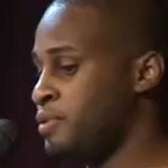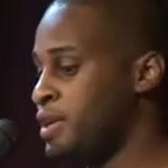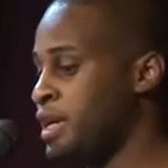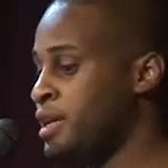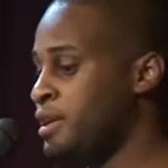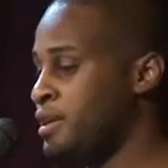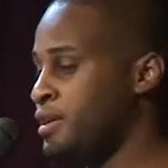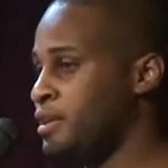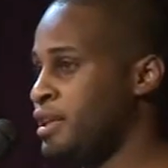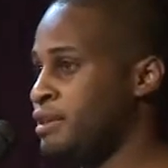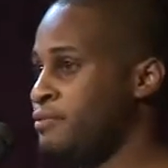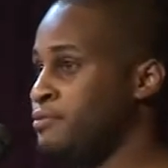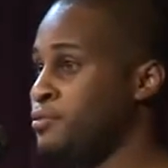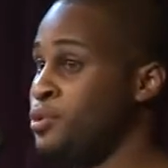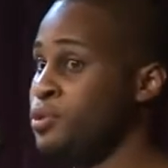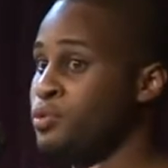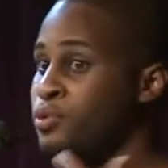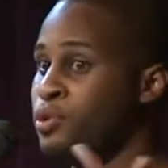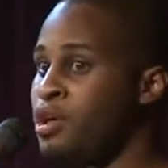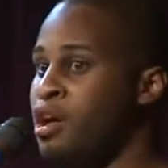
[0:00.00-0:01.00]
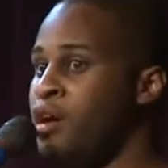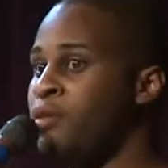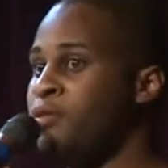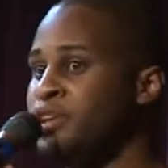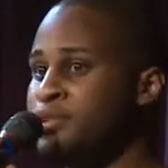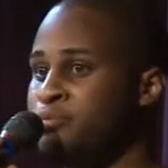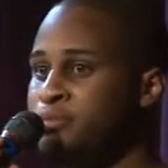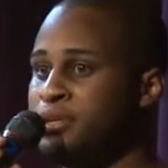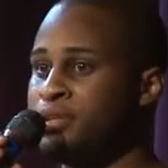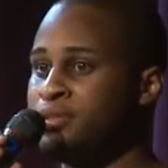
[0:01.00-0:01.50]
for eating, that food will
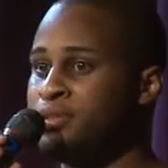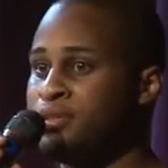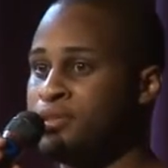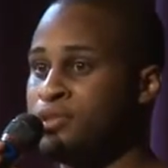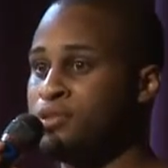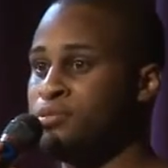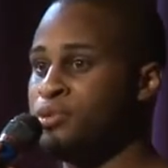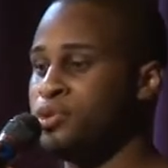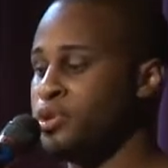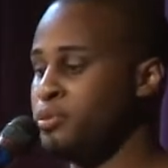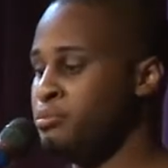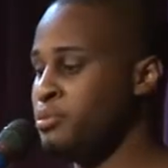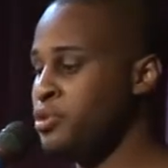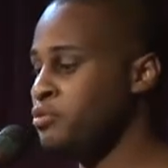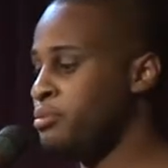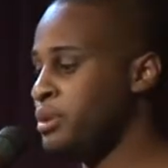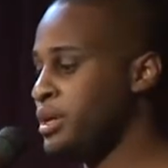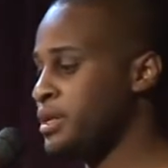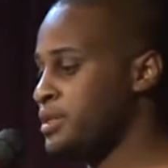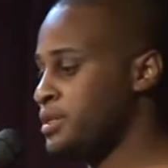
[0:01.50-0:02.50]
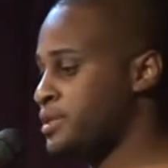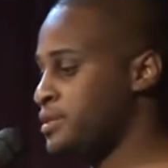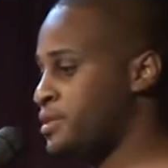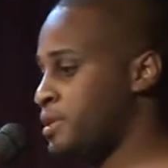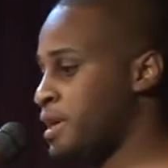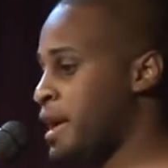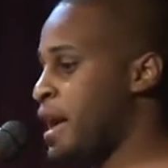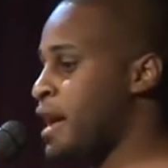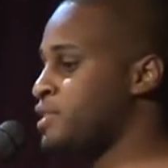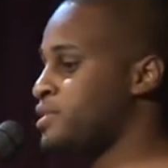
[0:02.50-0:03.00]
always be consumed during movement,
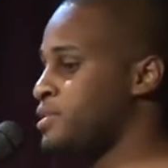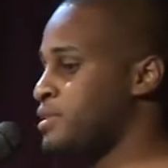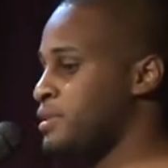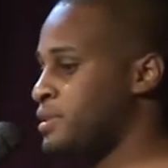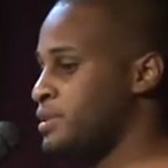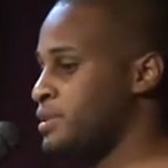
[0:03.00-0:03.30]
during action.